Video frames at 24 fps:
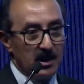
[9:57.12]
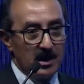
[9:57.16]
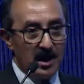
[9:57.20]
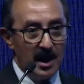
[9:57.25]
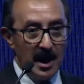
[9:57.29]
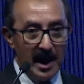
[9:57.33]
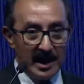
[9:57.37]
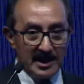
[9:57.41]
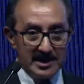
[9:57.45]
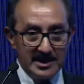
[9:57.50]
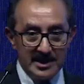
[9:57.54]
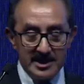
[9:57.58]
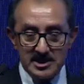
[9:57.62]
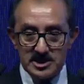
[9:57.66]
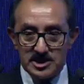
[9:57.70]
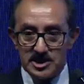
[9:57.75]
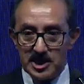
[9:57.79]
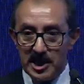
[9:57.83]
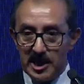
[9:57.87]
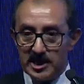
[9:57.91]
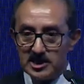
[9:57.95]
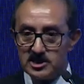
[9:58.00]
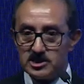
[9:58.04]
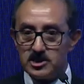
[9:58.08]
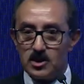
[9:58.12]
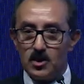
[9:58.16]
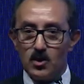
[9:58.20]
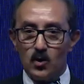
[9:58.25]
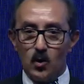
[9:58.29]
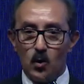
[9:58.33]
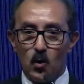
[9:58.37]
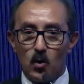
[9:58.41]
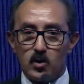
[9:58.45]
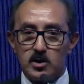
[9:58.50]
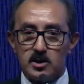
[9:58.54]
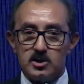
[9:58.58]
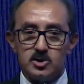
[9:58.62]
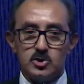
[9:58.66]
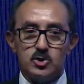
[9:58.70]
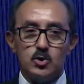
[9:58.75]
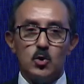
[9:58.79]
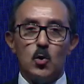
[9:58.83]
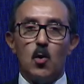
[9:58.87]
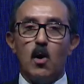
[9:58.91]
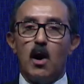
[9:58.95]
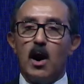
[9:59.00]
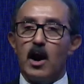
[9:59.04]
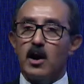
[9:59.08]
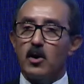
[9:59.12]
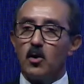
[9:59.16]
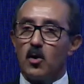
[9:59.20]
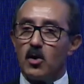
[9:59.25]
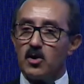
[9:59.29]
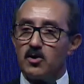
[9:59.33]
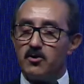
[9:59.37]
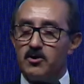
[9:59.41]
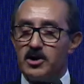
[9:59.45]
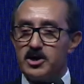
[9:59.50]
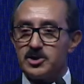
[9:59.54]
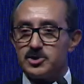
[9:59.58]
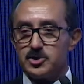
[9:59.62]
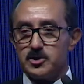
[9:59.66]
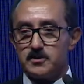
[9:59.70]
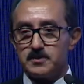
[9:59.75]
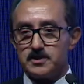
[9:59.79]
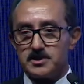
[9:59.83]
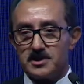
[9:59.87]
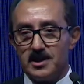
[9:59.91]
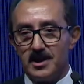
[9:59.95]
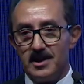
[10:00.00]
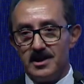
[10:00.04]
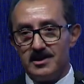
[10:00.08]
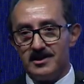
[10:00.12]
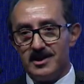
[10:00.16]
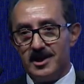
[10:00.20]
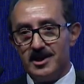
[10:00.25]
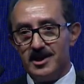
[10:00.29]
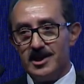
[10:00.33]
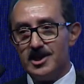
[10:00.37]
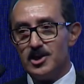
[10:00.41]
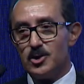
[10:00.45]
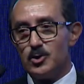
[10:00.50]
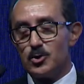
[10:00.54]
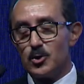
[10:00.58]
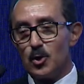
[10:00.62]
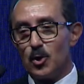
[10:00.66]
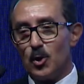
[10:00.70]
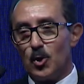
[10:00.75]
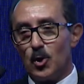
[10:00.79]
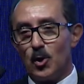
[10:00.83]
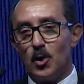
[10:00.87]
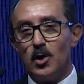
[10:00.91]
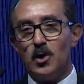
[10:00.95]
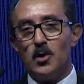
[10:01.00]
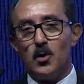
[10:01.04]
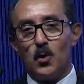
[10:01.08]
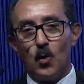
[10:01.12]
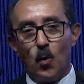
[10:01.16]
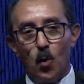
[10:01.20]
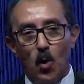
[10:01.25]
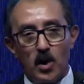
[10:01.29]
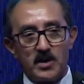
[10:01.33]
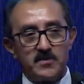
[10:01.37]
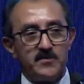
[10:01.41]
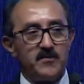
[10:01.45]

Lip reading: at this stage, owners who are ordering ships, they need to know what